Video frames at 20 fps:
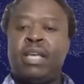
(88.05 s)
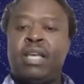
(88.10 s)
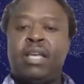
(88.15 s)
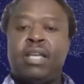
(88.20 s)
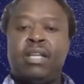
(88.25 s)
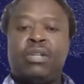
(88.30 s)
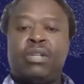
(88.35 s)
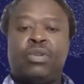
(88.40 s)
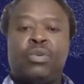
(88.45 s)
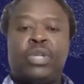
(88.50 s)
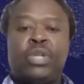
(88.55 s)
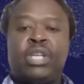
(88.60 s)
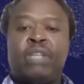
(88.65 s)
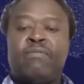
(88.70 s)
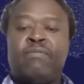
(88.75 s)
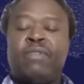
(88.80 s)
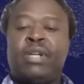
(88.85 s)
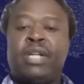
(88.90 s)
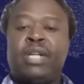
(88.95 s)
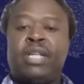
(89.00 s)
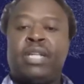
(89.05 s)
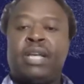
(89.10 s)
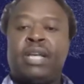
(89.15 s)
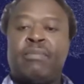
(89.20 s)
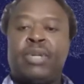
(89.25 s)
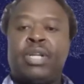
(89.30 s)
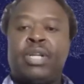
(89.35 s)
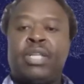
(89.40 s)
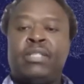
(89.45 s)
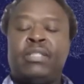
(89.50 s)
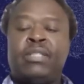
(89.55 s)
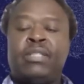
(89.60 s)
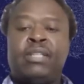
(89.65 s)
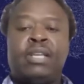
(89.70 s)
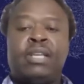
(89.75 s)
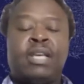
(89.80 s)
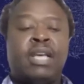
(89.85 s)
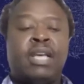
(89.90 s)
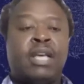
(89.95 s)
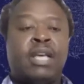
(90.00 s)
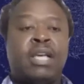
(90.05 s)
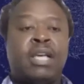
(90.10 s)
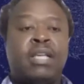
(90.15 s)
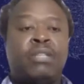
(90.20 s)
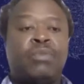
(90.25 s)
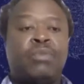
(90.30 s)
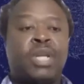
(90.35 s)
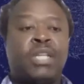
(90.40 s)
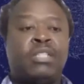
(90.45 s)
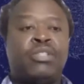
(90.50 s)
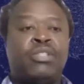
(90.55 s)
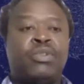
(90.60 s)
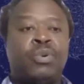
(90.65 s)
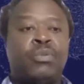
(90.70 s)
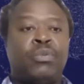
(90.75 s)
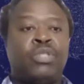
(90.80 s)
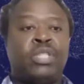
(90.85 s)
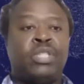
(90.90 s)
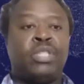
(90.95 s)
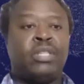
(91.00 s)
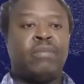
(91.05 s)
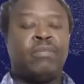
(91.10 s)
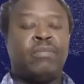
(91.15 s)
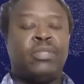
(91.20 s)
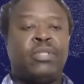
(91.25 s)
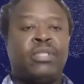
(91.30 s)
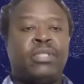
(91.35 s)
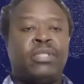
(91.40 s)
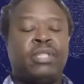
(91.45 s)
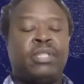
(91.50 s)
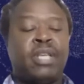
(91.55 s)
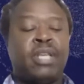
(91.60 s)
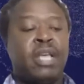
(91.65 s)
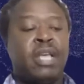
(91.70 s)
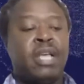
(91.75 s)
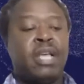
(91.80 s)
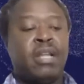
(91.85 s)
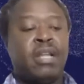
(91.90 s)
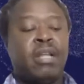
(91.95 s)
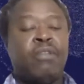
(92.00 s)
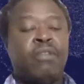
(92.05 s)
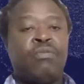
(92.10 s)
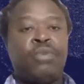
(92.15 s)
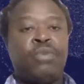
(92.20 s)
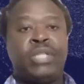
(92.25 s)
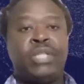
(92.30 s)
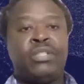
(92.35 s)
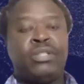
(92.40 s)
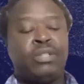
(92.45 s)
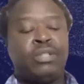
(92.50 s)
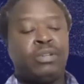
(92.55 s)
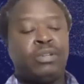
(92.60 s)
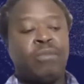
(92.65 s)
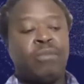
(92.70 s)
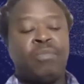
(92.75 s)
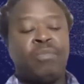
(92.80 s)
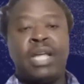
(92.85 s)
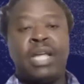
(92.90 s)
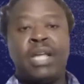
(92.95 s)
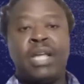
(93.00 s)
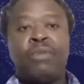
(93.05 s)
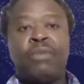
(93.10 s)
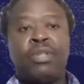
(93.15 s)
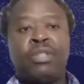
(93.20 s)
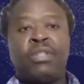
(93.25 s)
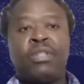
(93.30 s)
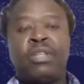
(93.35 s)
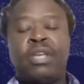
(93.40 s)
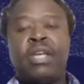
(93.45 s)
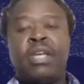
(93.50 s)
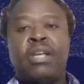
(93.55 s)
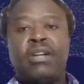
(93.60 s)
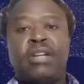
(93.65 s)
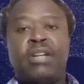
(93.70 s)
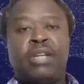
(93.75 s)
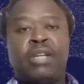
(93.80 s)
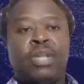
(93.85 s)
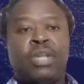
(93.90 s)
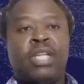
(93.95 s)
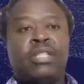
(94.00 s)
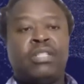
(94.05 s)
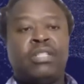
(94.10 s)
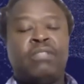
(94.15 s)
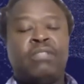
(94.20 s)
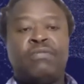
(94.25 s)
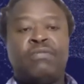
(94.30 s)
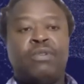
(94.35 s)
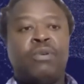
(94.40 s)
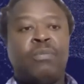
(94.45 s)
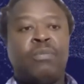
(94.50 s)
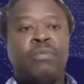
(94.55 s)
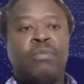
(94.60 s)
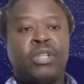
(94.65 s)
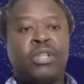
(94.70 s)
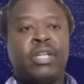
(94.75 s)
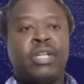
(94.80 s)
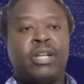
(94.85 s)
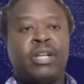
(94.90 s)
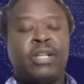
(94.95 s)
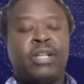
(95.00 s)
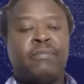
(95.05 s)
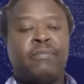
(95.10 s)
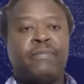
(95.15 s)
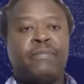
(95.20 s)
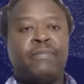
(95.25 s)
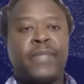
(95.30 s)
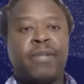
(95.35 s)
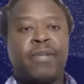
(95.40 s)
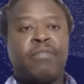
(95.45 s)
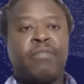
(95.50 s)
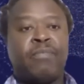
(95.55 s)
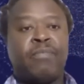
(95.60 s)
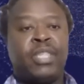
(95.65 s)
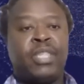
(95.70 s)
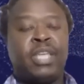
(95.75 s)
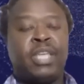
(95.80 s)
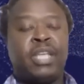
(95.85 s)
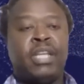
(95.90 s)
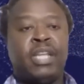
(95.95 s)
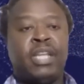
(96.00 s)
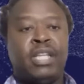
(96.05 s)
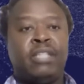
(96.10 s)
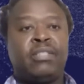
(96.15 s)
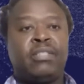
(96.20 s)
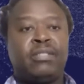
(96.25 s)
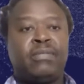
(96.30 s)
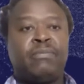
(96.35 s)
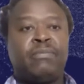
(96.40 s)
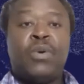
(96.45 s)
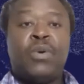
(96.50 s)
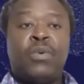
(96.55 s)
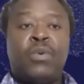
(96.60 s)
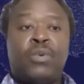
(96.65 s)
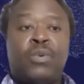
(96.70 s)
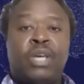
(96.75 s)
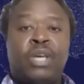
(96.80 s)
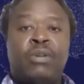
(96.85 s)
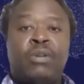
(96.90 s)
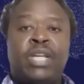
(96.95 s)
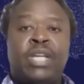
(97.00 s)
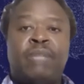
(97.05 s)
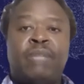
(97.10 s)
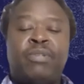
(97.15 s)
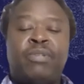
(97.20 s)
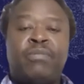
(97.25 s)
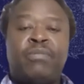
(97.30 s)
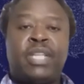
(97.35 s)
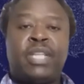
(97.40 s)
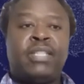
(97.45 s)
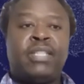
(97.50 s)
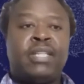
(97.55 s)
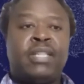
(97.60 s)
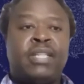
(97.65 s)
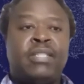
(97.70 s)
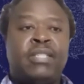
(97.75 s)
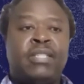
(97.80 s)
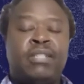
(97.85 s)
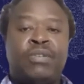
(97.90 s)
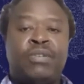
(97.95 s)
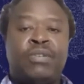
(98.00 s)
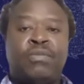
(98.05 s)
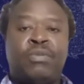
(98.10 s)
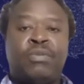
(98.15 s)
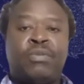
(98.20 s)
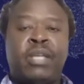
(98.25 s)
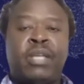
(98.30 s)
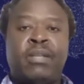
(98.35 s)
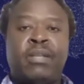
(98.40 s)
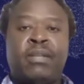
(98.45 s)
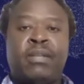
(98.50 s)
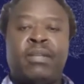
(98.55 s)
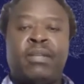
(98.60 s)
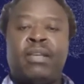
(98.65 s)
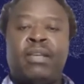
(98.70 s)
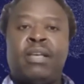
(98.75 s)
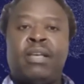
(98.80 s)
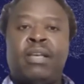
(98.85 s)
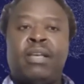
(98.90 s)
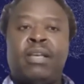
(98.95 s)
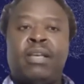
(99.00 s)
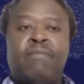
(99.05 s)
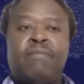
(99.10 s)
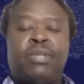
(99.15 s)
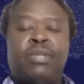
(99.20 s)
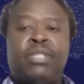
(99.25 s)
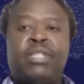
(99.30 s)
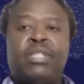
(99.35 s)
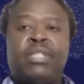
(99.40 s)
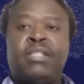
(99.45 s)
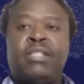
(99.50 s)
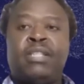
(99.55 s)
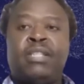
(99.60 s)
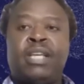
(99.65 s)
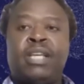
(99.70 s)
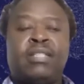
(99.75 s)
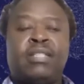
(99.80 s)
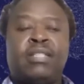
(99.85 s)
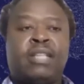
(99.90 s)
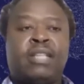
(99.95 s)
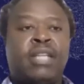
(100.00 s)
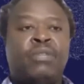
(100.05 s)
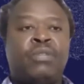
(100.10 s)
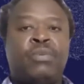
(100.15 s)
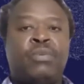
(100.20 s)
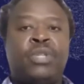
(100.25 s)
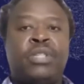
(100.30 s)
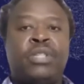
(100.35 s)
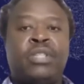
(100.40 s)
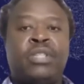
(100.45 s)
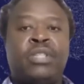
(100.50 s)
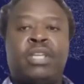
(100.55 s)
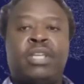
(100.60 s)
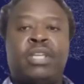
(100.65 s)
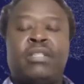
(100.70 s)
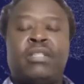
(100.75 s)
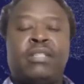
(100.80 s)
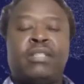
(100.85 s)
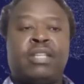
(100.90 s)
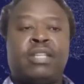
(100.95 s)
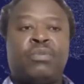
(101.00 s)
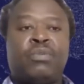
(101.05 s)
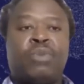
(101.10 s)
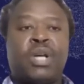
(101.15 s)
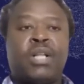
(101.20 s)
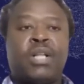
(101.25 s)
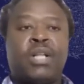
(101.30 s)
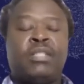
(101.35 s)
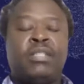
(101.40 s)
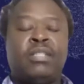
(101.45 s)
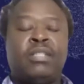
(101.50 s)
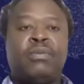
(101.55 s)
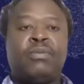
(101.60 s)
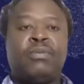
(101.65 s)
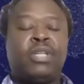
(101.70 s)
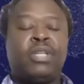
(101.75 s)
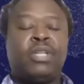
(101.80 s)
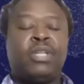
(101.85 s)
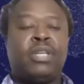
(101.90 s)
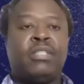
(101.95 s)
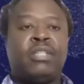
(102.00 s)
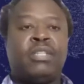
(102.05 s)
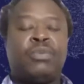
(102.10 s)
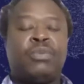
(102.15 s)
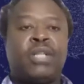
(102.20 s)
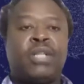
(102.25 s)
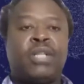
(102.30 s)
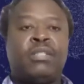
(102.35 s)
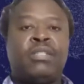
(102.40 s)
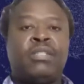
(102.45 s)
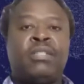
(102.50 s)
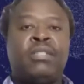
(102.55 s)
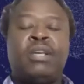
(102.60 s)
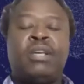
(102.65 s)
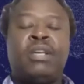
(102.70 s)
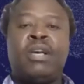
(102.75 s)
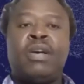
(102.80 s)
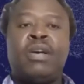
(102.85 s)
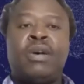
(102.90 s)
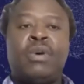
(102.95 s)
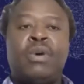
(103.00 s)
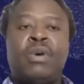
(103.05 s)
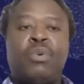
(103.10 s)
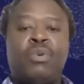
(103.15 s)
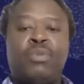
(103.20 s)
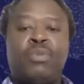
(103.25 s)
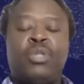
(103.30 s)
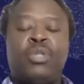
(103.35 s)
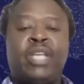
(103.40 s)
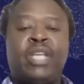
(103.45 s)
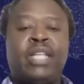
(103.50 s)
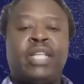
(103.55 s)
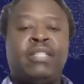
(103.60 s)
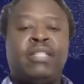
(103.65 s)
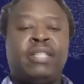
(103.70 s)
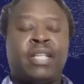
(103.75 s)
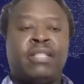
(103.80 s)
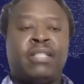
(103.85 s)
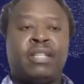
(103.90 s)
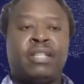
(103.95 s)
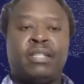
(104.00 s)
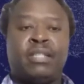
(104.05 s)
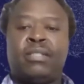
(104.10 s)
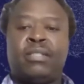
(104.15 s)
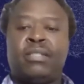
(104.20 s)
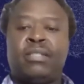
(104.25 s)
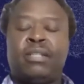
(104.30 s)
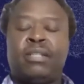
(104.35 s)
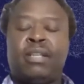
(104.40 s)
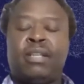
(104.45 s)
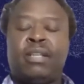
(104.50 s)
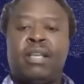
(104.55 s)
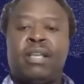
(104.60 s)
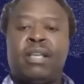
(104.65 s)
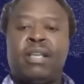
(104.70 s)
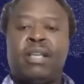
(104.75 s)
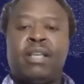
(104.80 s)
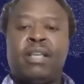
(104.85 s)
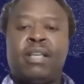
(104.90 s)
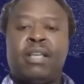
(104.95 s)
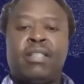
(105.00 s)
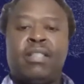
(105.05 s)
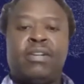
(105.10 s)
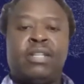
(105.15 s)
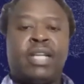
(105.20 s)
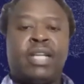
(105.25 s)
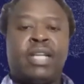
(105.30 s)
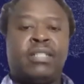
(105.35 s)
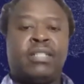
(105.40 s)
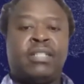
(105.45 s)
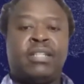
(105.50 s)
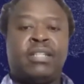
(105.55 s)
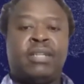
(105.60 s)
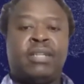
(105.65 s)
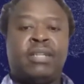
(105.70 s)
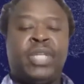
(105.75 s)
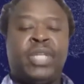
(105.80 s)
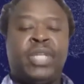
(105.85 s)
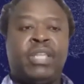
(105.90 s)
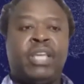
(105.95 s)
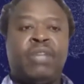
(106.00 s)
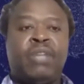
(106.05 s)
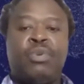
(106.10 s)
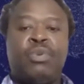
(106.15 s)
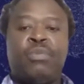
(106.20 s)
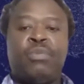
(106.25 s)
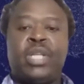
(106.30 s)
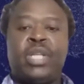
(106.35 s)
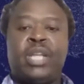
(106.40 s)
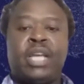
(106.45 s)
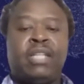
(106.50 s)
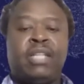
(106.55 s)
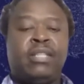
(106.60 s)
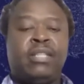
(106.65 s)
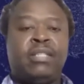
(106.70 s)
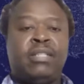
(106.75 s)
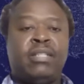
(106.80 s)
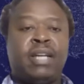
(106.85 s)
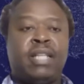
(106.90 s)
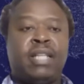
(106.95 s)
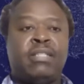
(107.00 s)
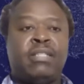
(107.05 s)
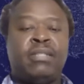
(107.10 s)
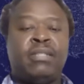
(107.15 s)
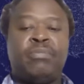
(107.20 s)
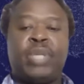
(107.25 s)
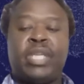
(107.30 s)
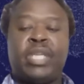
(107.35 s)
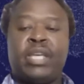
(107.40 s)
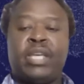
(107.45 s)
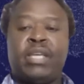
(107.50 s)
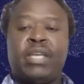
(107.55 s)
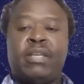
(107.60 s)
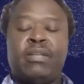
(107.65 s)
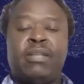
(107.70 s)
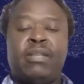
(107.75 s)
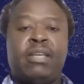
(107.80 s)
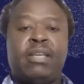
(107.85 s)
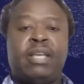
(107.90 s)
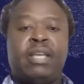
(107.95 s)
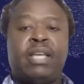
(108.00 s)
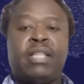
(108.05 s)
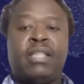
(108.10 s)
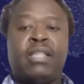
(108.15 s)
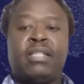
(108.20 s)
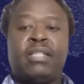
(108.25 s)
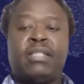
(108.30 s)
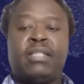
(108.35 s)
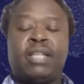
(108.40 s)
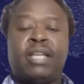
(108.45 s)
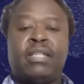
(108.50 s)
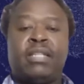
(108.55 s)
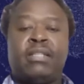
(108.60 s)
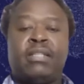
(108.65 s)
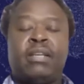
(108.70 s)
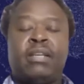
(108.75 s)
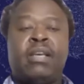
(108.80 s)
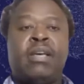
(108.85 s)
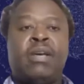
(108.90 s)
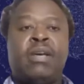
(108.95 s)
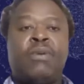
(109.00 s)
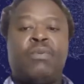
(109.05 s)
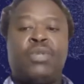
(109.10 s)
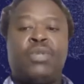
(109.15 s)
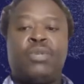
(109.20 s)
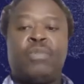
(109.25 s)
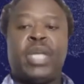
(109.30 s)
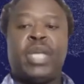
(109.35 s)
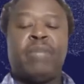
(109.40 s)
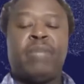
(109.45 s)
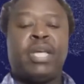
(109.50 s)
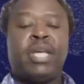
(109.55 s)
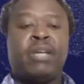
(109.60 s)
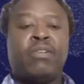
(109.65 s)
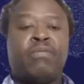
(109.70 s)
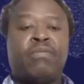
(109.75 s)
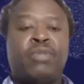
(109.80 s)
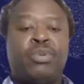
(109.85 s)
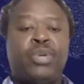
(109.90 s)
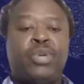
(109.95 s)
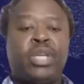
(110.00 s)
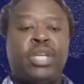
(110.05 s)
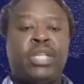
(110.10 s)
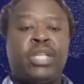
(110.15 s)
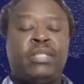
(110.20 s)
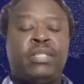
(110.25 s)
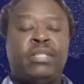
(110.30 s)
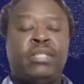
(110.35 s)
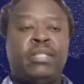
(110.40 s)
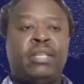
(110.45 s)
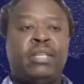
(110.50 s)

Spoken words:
including infrared cameras, as well as drone systems, none of which comply with regulations for monitoring of methane leaks. With our types of sensors and software, for instance, at a site with 6 wells, we would put 10 sensors. The reduction in methane would be 19 tons per year at that site, with a payback of 2 years